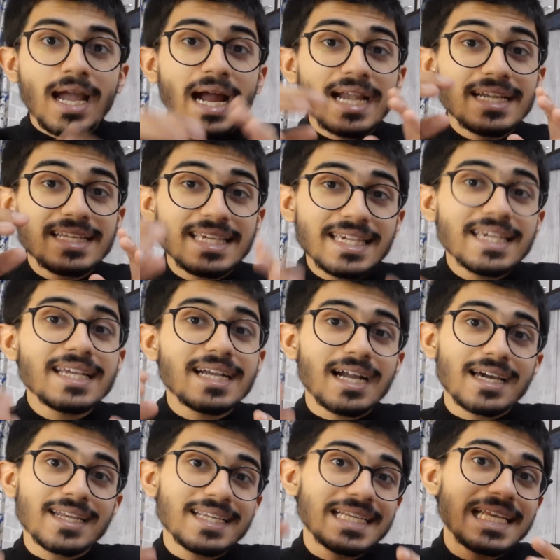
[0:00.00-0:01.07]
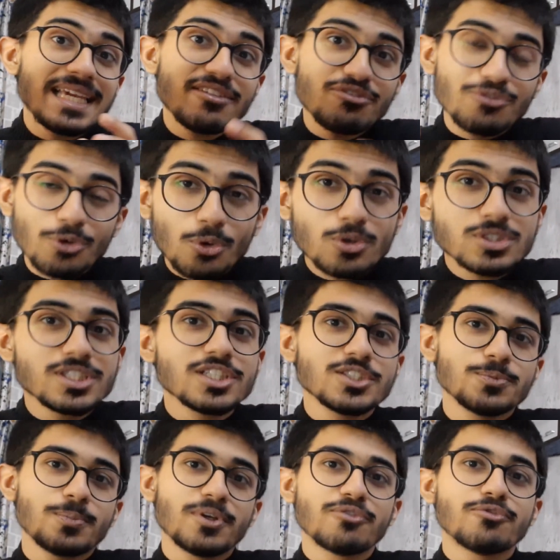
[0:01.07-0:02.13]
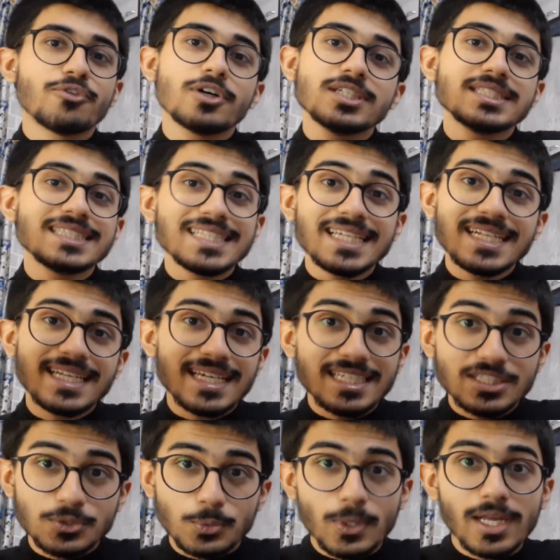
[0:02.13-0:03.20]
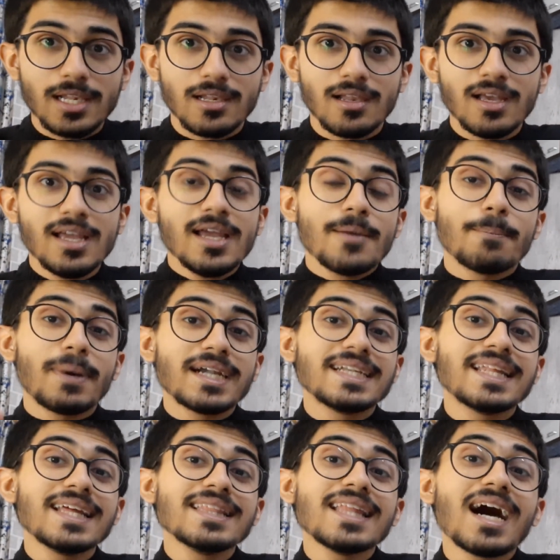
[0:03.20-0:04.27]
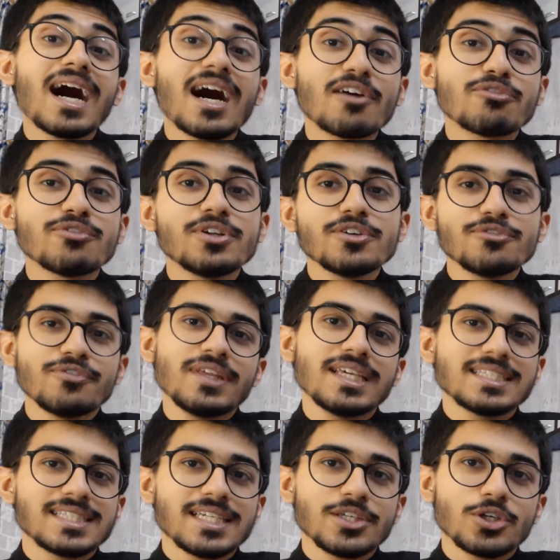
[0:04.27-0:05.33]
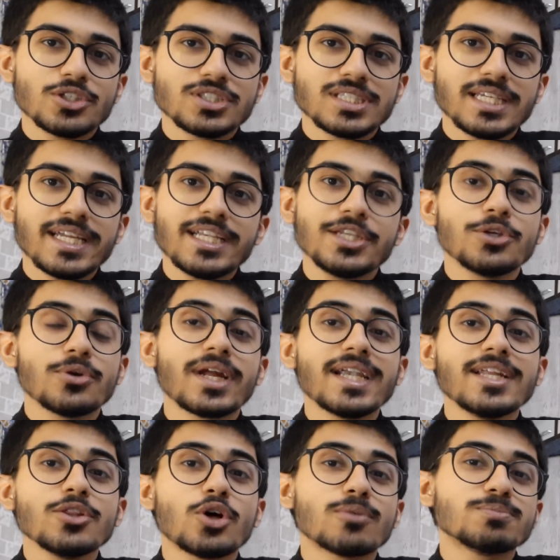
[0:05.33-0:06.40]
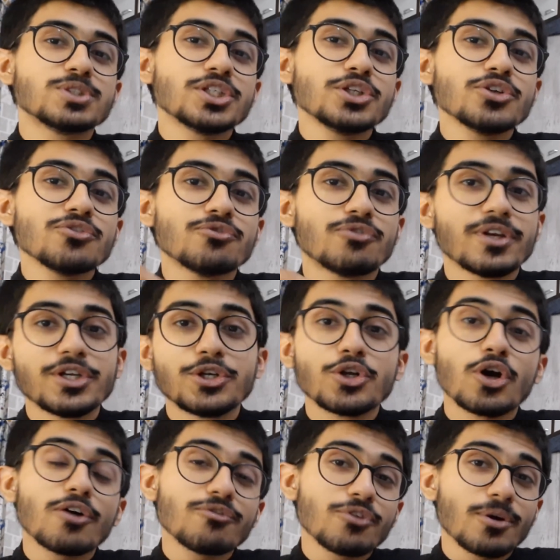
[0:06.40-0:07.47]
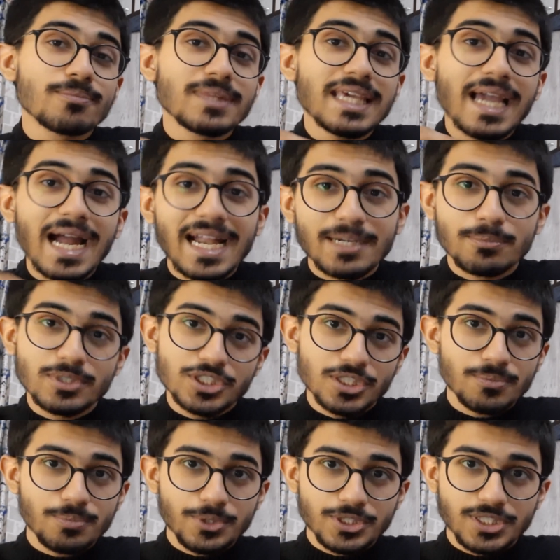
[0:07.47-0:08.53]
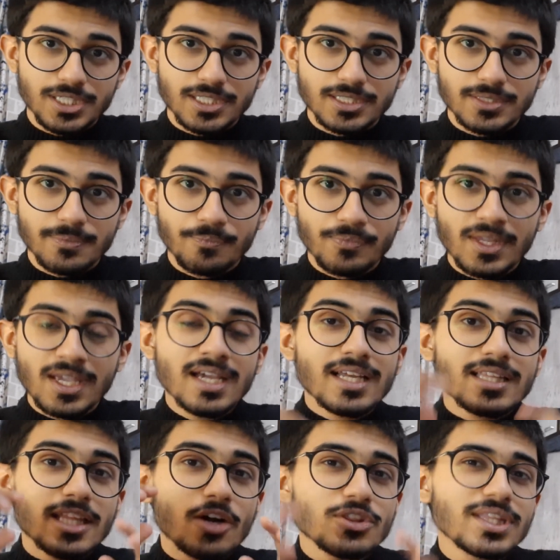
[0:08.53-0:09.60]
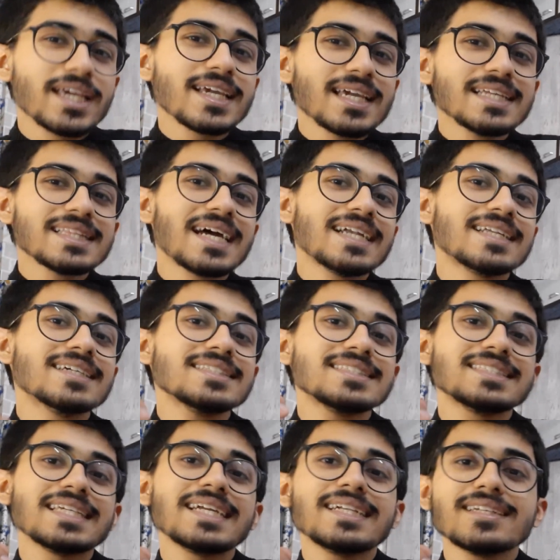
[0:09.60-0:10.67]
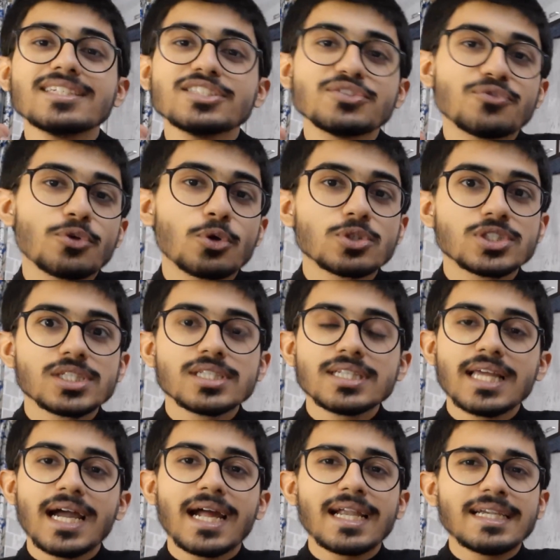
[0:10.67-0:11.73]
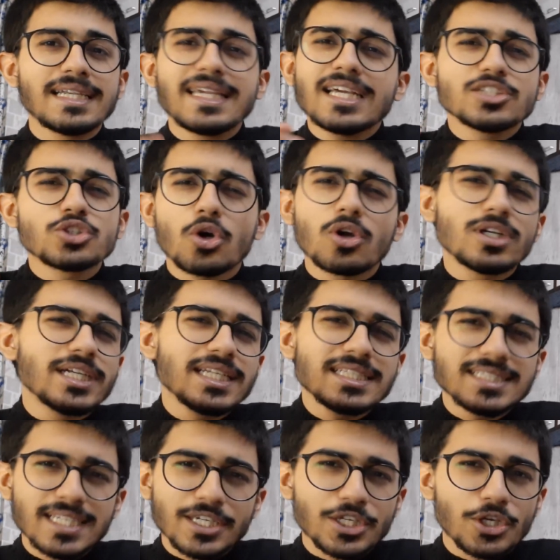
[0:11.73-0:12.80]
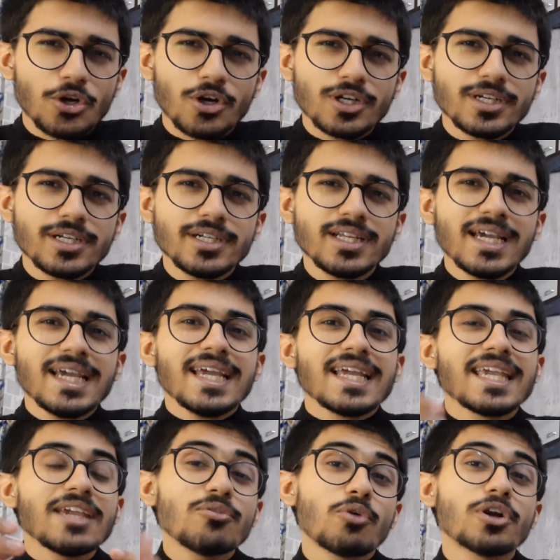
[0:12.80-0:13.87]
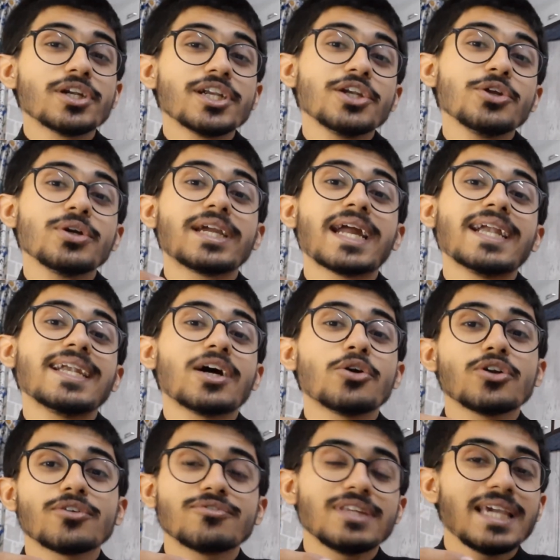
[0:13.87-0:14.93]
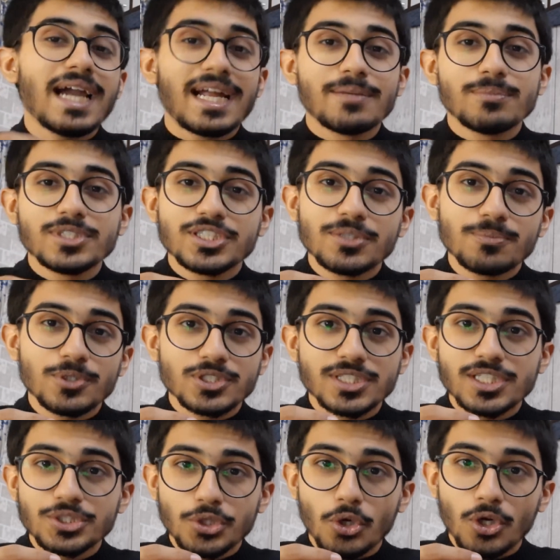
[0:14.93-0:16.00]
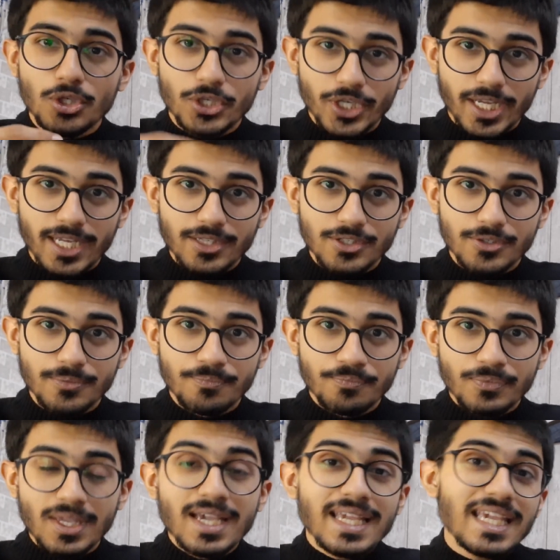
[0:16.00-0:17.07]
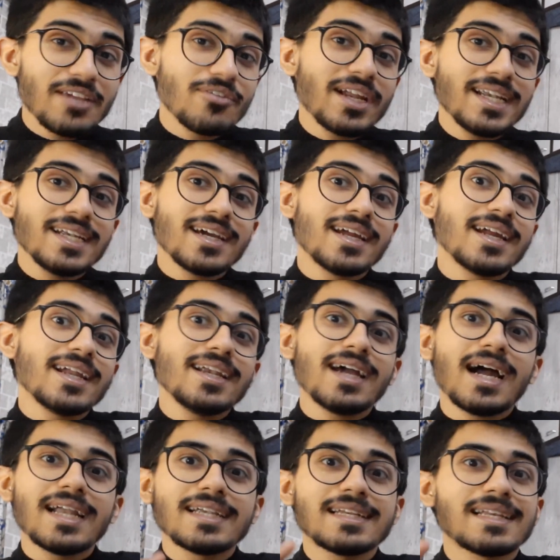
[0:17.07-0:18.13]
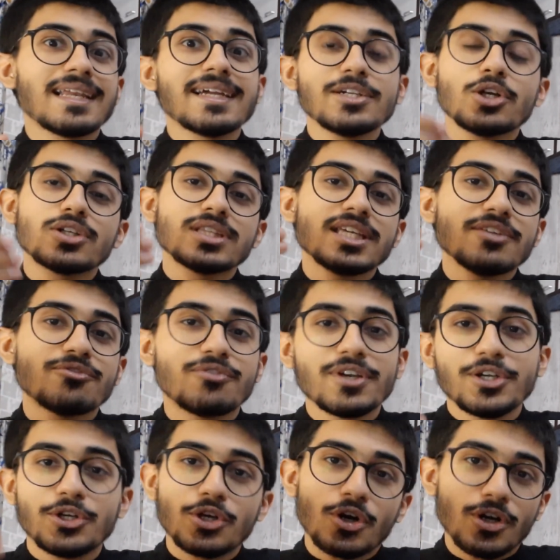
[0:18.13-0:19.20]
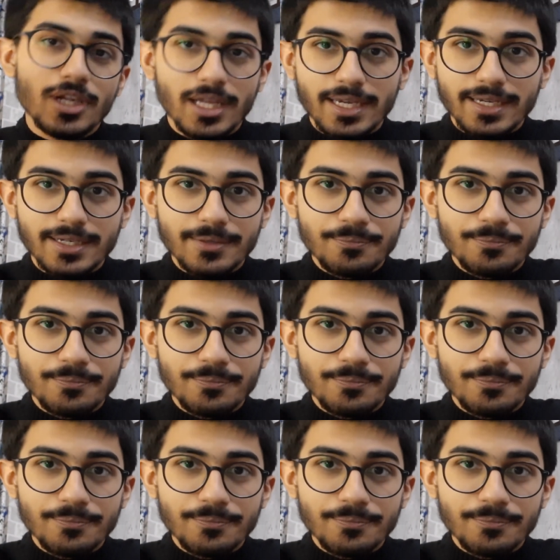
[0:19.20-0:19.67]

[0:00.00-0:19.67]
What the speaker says: And he correctly froze his preferred seat as well. But then after freezing your seat, you get an option to withdraw from the admission process. Now, thinking that his seat is frozen and he has already secured it, he wanted to get out of the admission process altogether. He went ahead and clicked on the withdraw link.